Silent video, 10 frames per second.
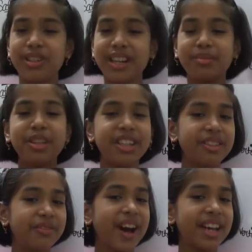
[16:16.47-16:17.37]
Let me
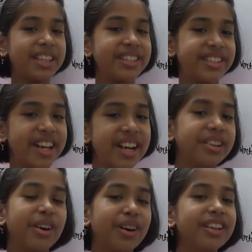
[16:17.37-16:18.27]
revise that
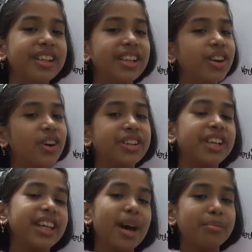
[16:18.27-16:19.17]
all or
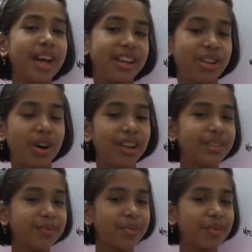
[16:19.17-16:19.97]
recap that all.